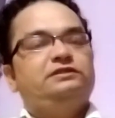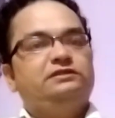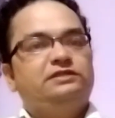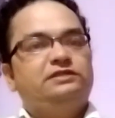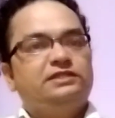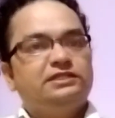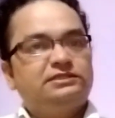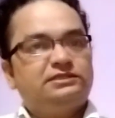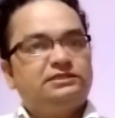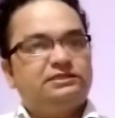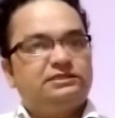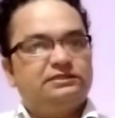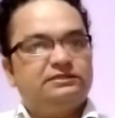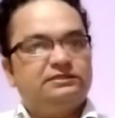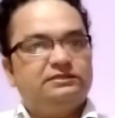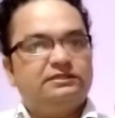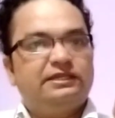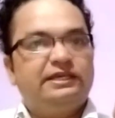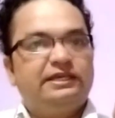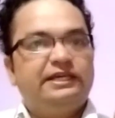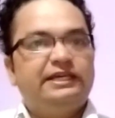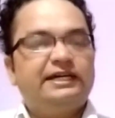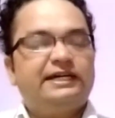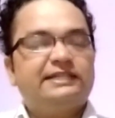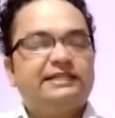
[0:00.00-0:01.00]
this
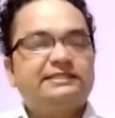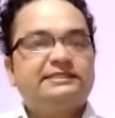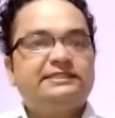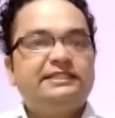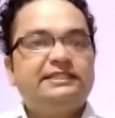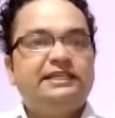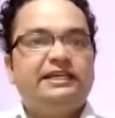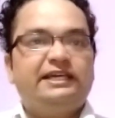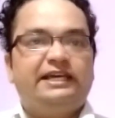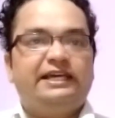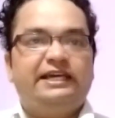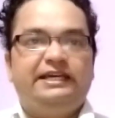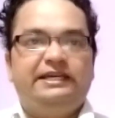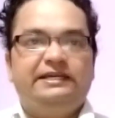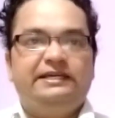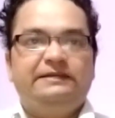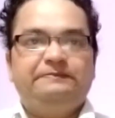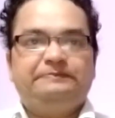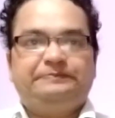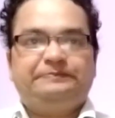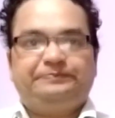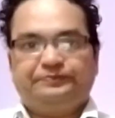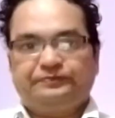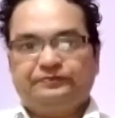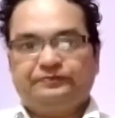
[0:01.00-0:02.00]
ARCA
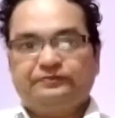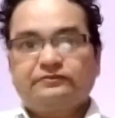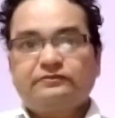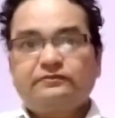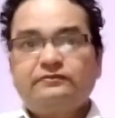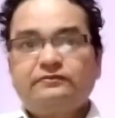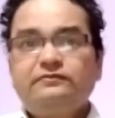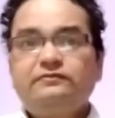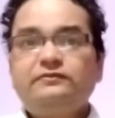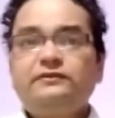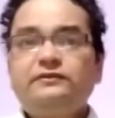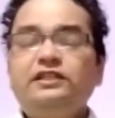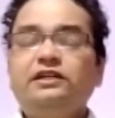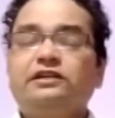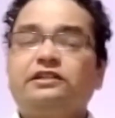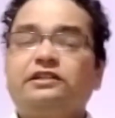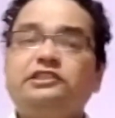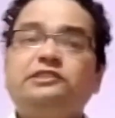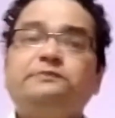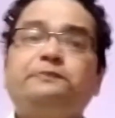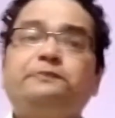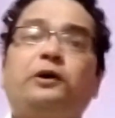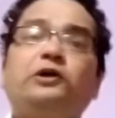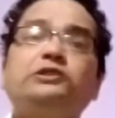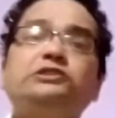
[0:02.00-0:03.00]

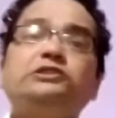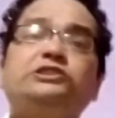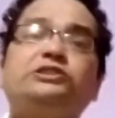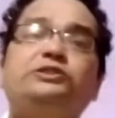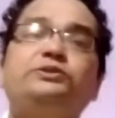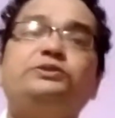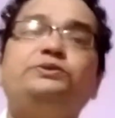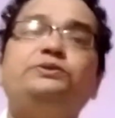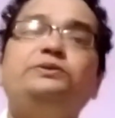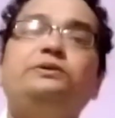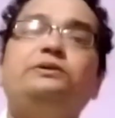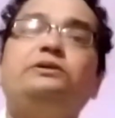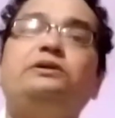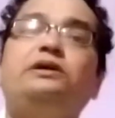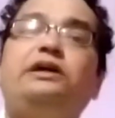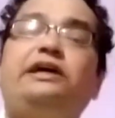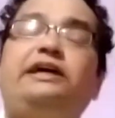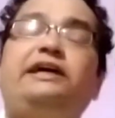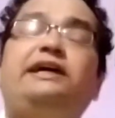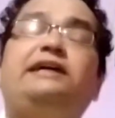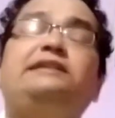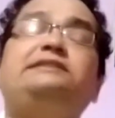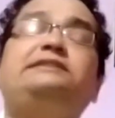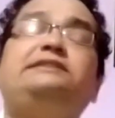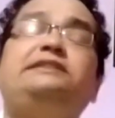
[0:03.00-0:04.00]
responds to
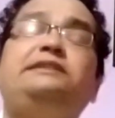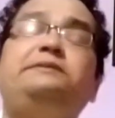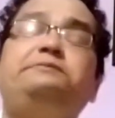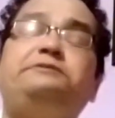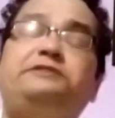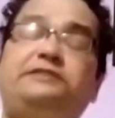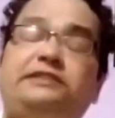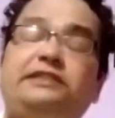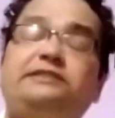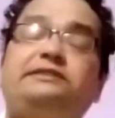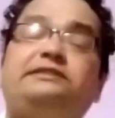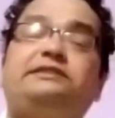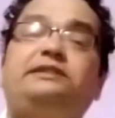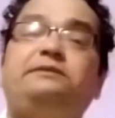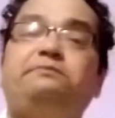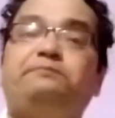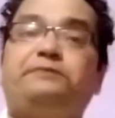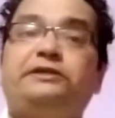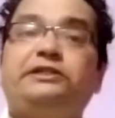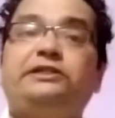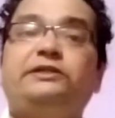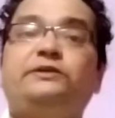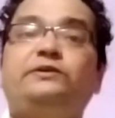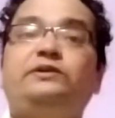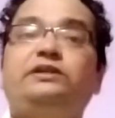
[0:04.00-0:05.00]
ARC system,
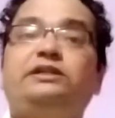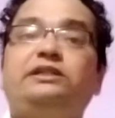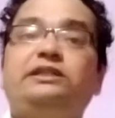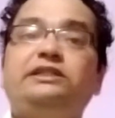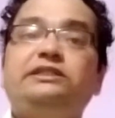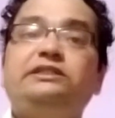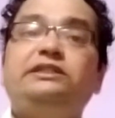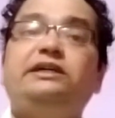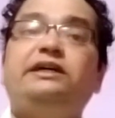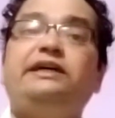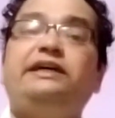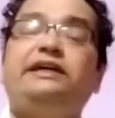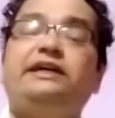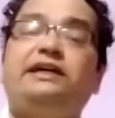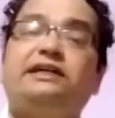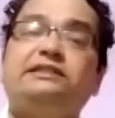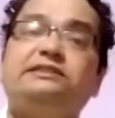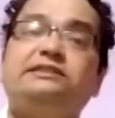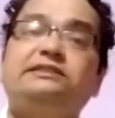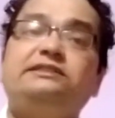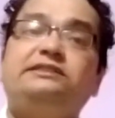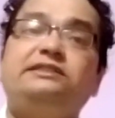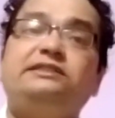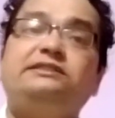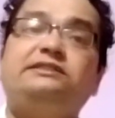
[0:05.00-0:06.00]
particularly the ARC
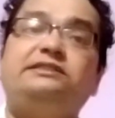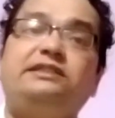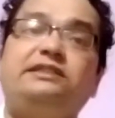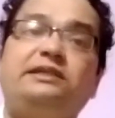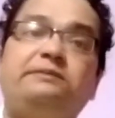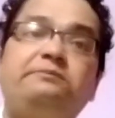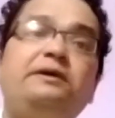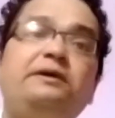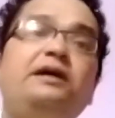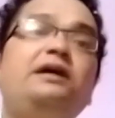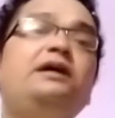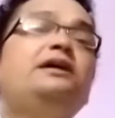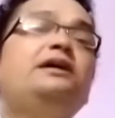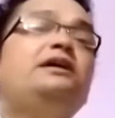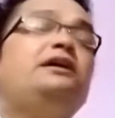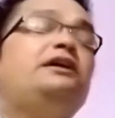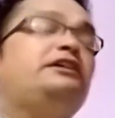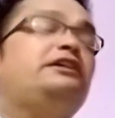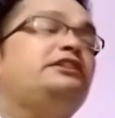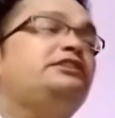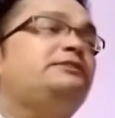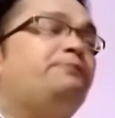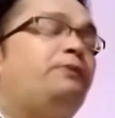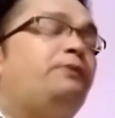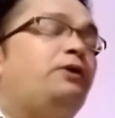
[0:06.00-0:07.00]
system
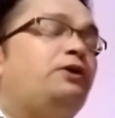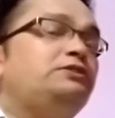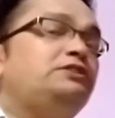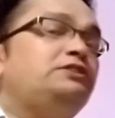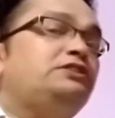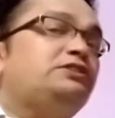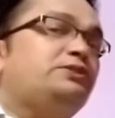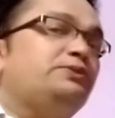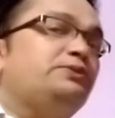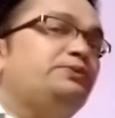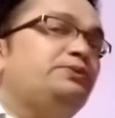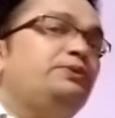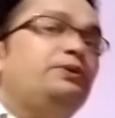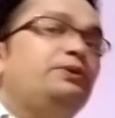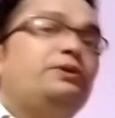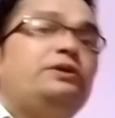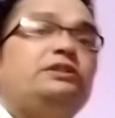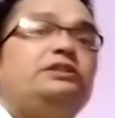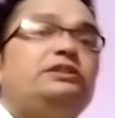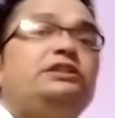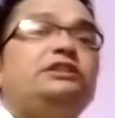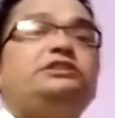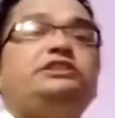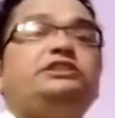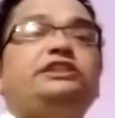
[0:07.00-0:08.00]
responds to
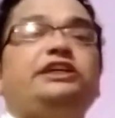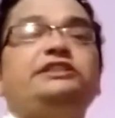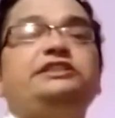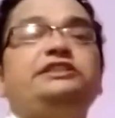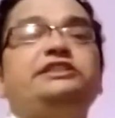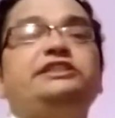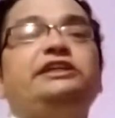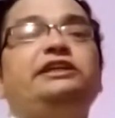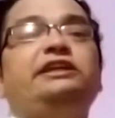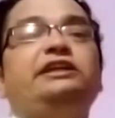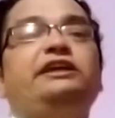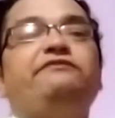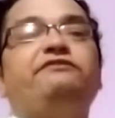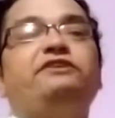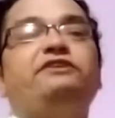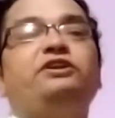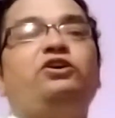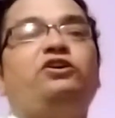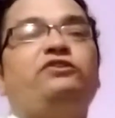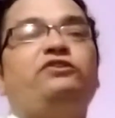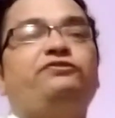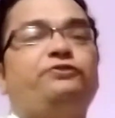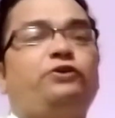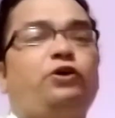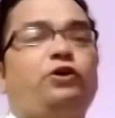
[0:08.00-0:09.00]
the changing level
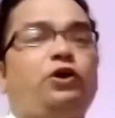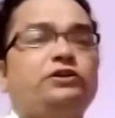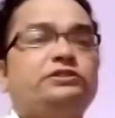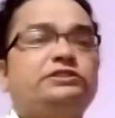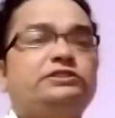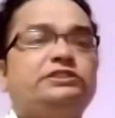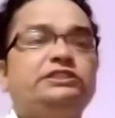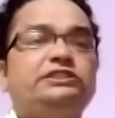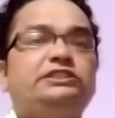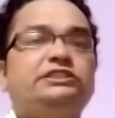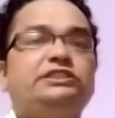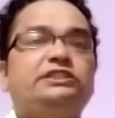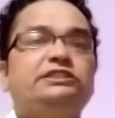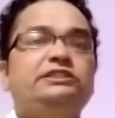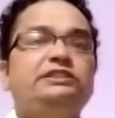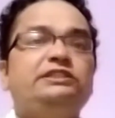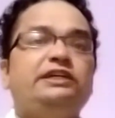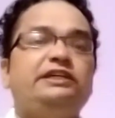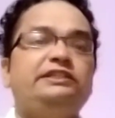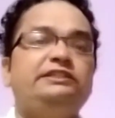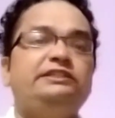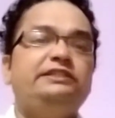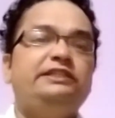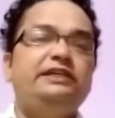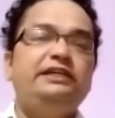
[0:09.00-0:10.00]
of oxygen
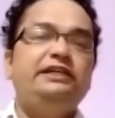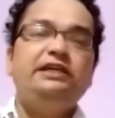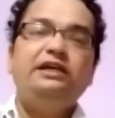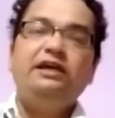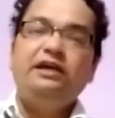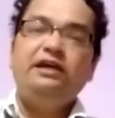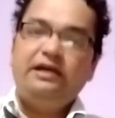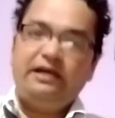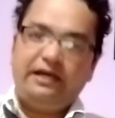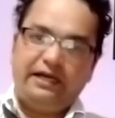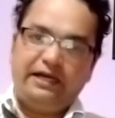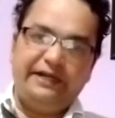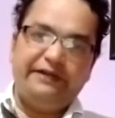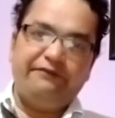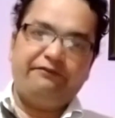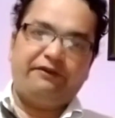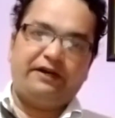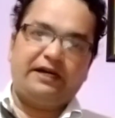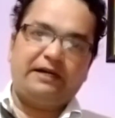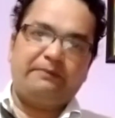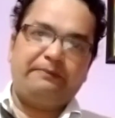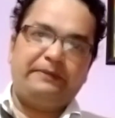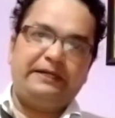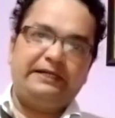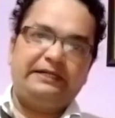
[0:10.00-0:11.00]
in the
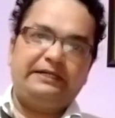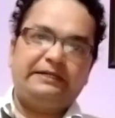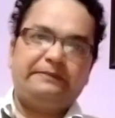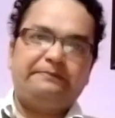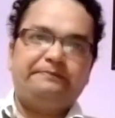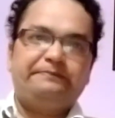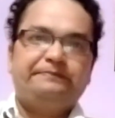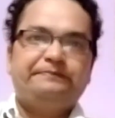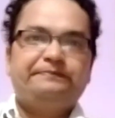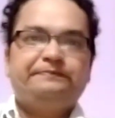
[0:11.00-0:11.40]
environment.